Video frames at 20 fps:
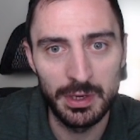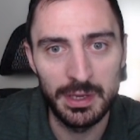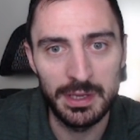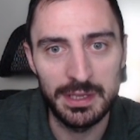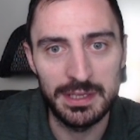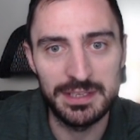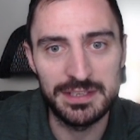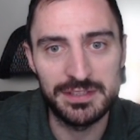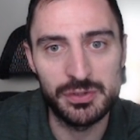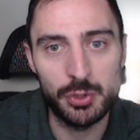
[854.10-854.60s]

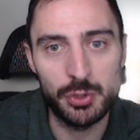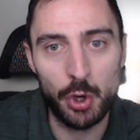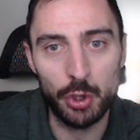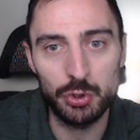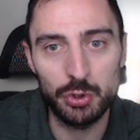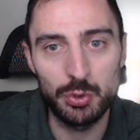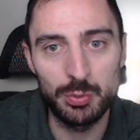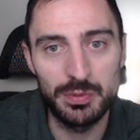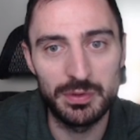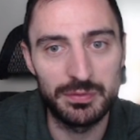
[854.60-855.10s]
is not to
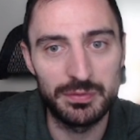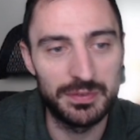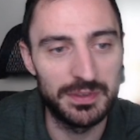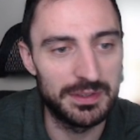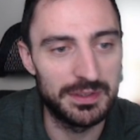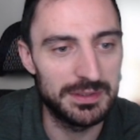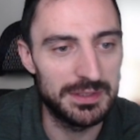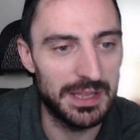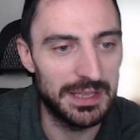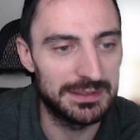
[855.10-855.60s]
be
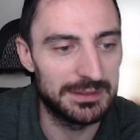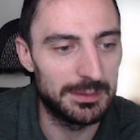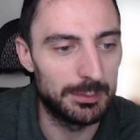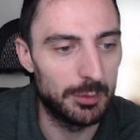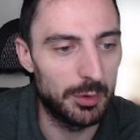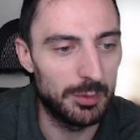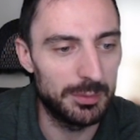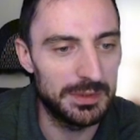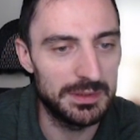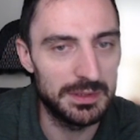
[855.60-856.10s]
feared at the
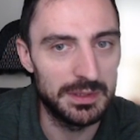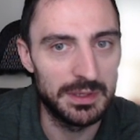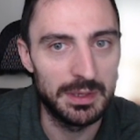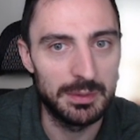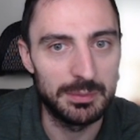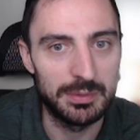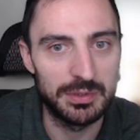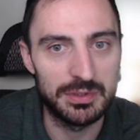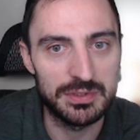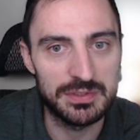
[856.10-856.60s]
moment,
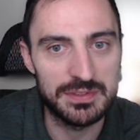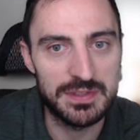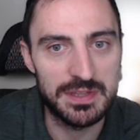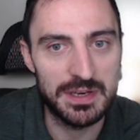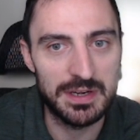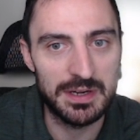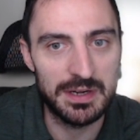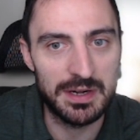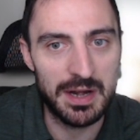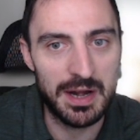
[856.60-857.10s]
because
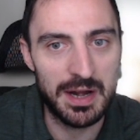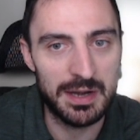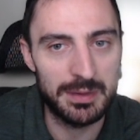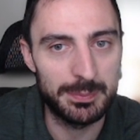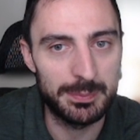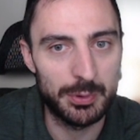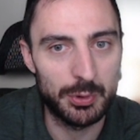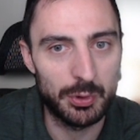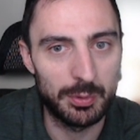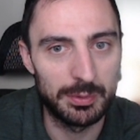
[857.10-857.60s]
there are
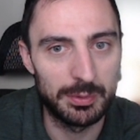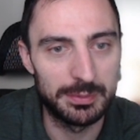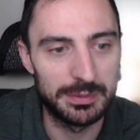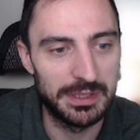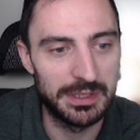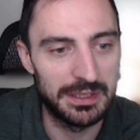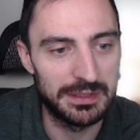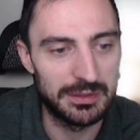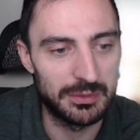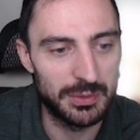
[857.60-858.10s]
probably
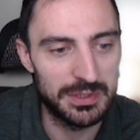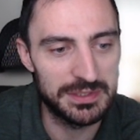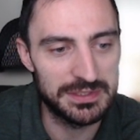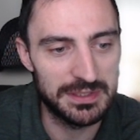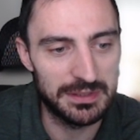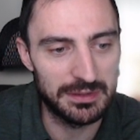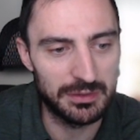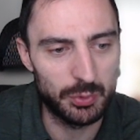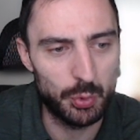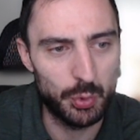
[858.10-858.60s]
other ways here.
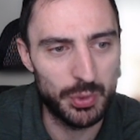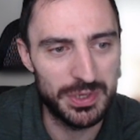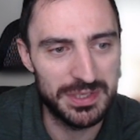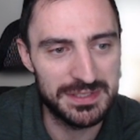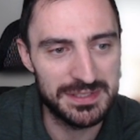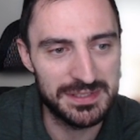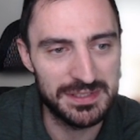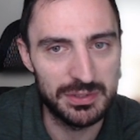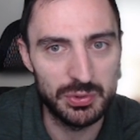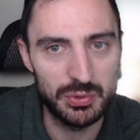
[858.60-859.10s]
Queen
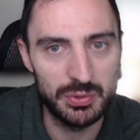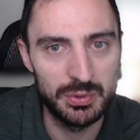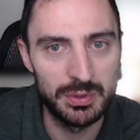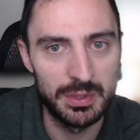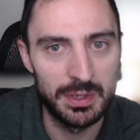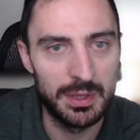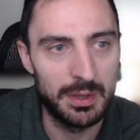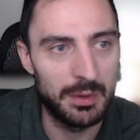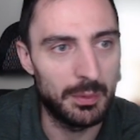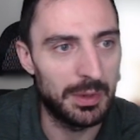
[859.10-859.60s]
c2,
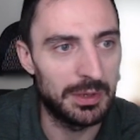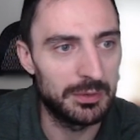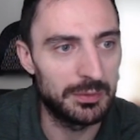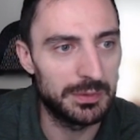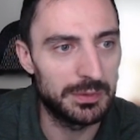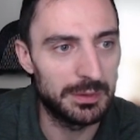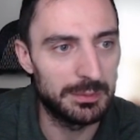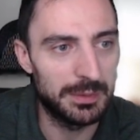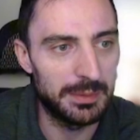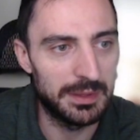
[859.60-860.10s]
one of
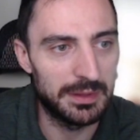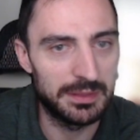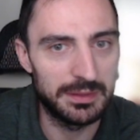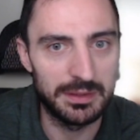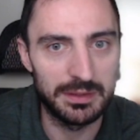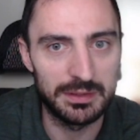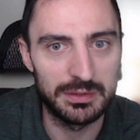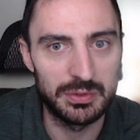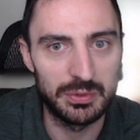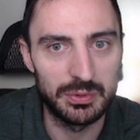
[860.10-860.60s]
them I
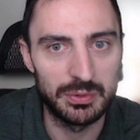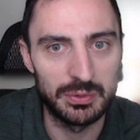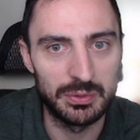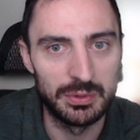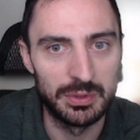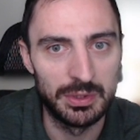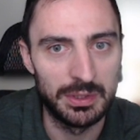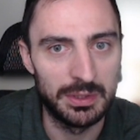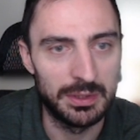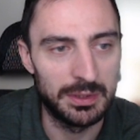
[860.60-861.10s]
think to
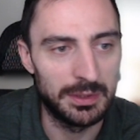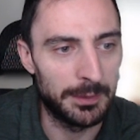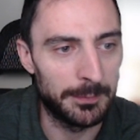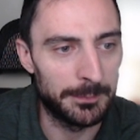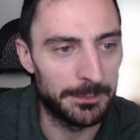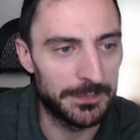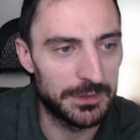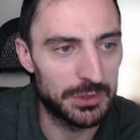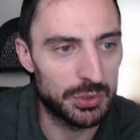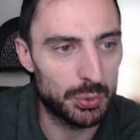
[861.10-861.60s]

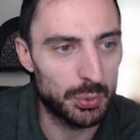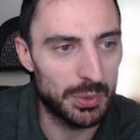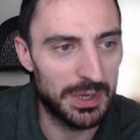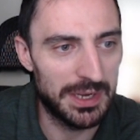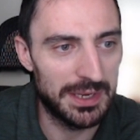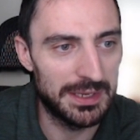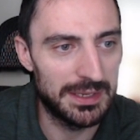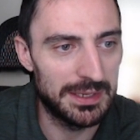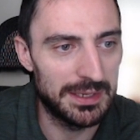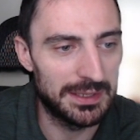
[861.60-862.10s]

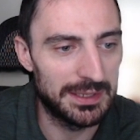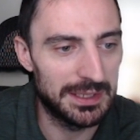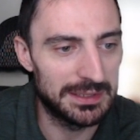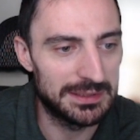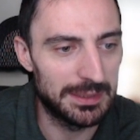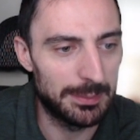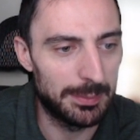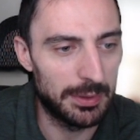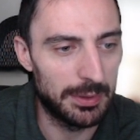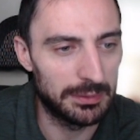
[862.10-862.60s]
try get the
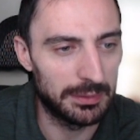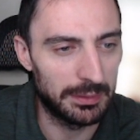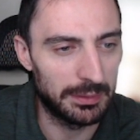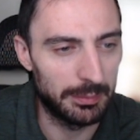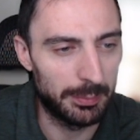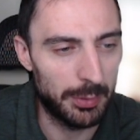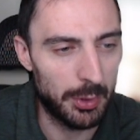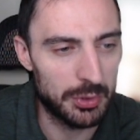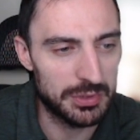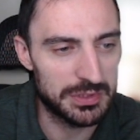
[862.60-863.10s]

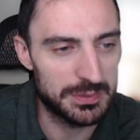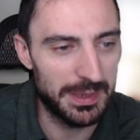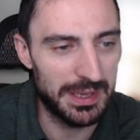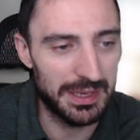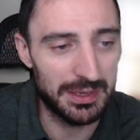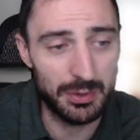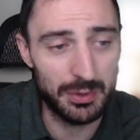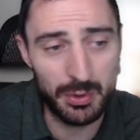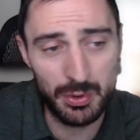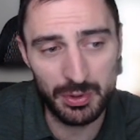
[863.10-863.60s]
pawns back,
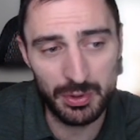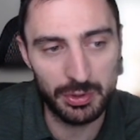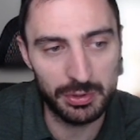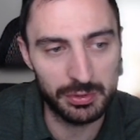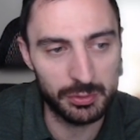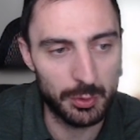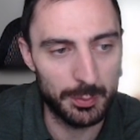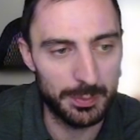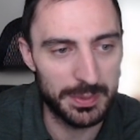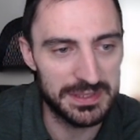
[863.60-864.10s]
or
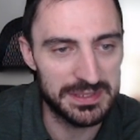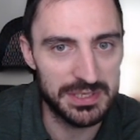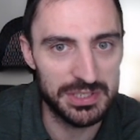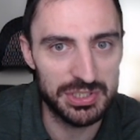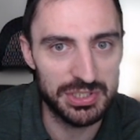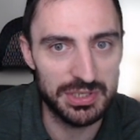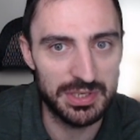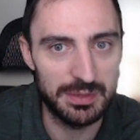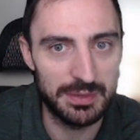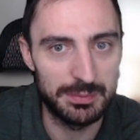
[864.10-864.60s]
compensation
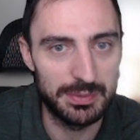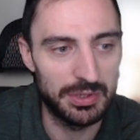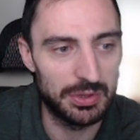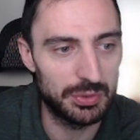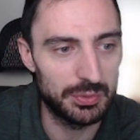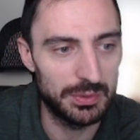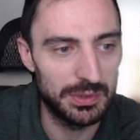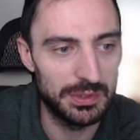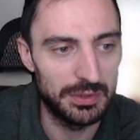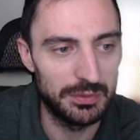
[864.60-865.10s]
here,
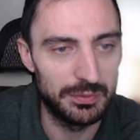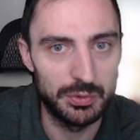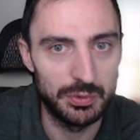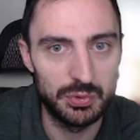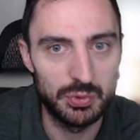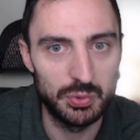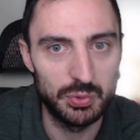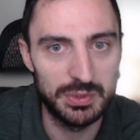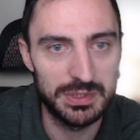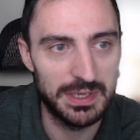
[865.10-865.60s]
b3. If you
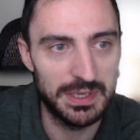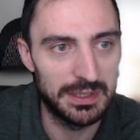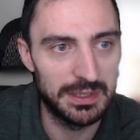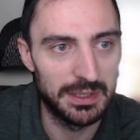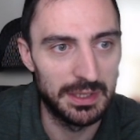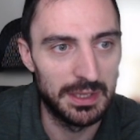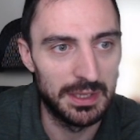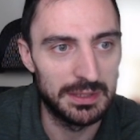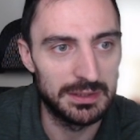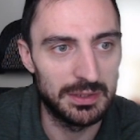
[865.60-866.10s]
do take,
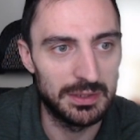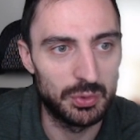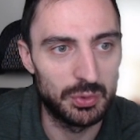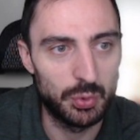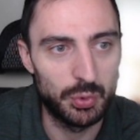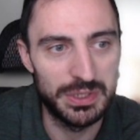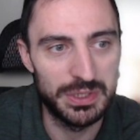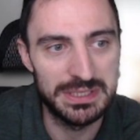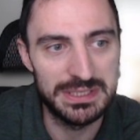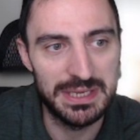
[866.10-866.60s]
then
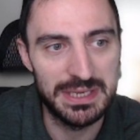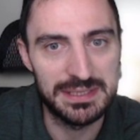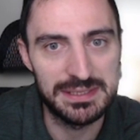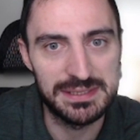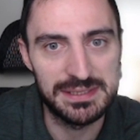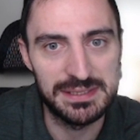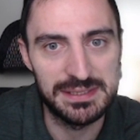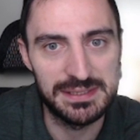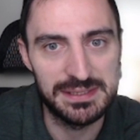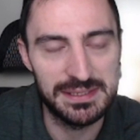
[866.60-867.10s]
queen takes
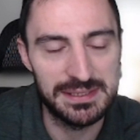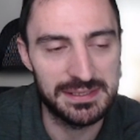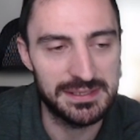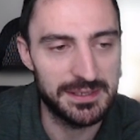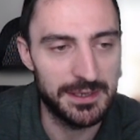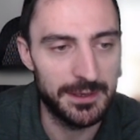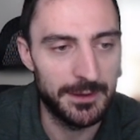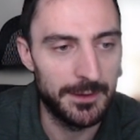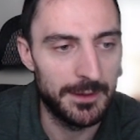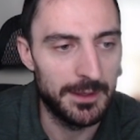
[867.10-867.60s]
c6.
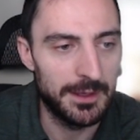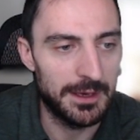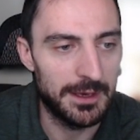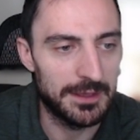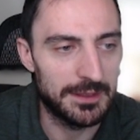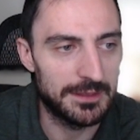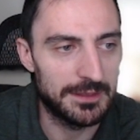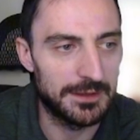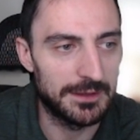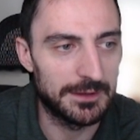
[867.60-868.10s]
I
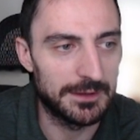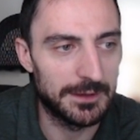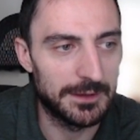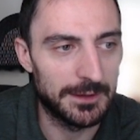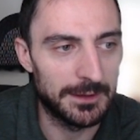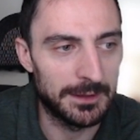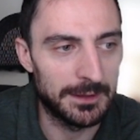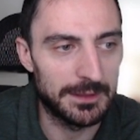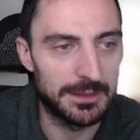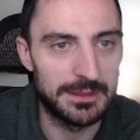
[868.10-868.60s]
think
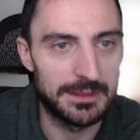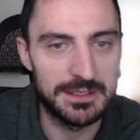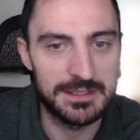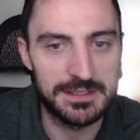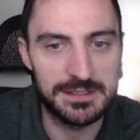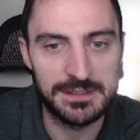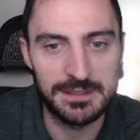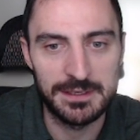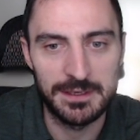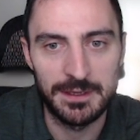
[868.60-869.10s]

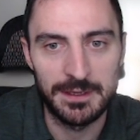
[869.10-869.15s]
this